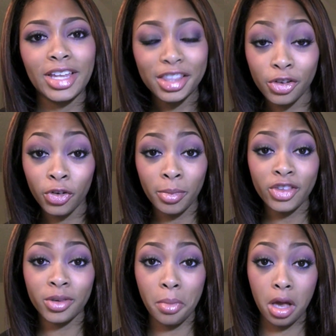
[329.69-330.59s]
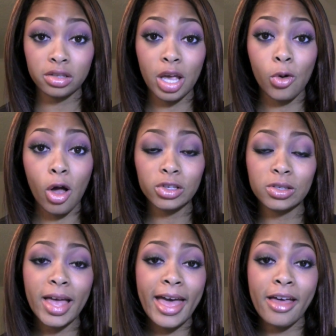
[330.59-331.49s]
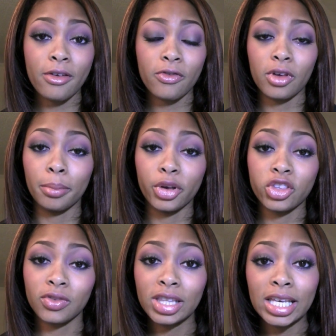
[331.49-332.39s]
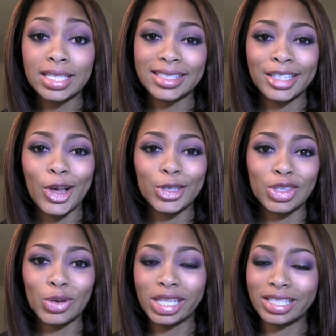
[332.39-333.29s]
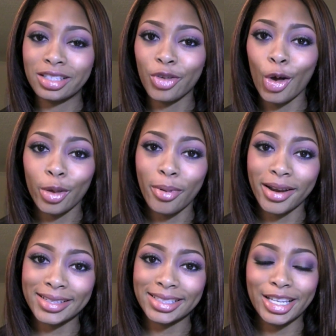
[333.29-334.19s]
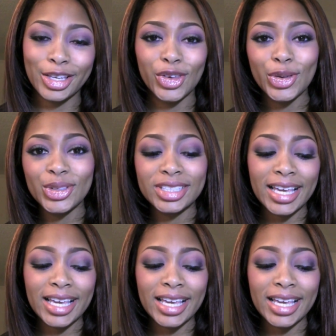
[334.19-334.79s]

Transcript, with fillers: In the information box, I will also have a bunch of links and also a list of all the products that I used.